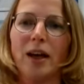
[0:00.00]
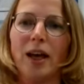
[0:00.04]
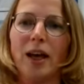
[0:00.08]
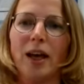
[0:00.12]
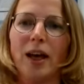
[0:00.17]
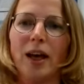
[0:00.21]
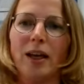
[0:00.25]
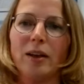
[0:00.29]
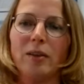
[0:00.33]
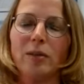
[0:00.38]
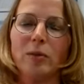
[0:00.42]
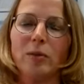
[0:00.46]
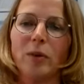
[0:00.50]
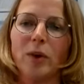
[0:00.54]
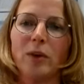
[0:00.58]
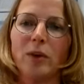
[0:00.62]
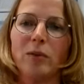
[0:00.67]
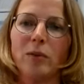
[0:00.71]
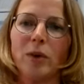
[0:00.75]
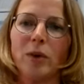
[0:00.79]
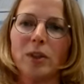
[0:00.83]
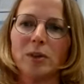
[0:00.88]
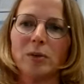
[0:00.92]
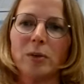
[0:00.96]
And
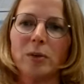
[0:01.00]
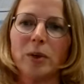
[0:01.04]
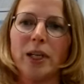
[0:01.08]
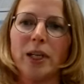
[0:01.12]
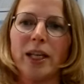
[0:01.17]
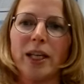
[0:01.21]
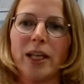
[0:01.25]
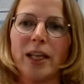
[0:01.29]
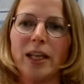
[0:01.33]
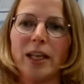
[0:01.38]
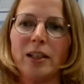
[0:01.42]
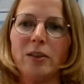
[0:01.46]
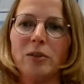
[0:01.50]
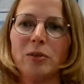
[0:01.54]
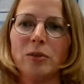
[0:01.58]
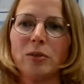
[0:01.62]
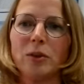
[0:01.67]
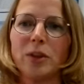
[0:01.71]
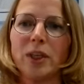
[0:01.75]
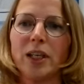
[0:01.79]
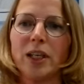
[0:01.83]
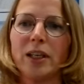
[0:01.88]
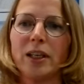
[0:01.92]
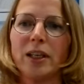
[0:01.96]
what was really
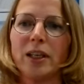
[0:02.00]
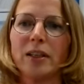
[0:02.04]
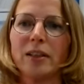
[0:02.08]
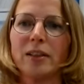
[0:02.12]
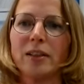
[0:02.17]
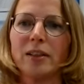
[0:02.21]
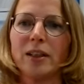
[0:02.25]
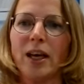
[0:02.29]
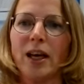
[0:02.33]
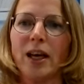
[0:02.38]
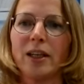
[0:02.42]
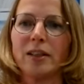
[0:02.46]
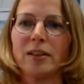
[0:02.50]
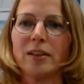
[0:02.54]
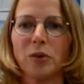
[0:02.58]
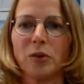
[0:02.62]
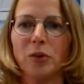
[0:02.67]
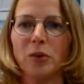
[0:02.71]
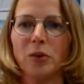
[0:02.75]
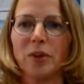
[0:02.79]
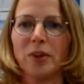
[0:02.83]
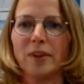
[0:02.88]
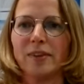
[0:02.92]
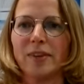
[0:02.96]
intriguing, that
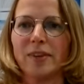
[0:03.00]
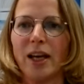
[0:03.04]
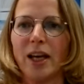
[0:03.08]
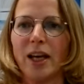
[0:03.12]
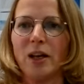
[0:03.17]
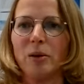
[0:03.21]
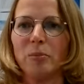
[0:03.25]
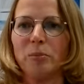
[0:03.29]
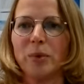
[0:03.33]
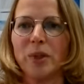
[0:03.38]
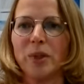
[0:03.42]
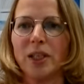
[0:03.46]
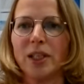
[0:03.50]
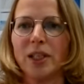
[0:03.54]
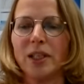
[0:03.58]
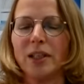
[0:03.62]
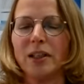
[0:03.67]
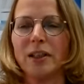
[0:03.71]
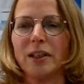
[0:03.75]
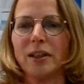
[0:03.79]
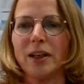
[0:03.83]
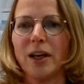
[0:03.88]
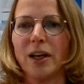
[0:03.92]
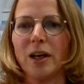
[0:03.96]
during
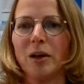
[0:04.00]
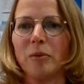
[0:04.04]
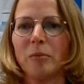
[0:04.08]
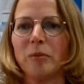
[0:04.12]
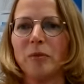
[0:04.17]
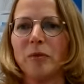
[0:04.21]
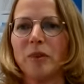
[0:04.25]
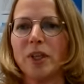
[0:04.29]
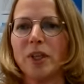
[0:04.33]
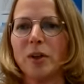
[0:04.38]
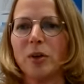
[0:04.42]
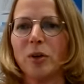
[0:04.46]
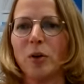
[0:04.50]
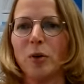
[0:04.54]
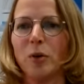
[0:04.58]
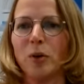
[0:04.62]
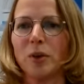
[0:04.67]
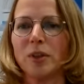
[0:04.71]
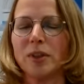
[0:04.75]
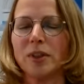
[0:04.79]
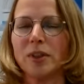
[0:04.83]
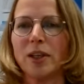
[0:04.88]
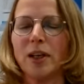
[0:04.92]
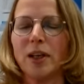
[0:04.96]
therapy, we
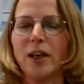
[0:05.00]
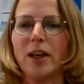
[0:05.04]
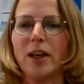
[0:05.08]
could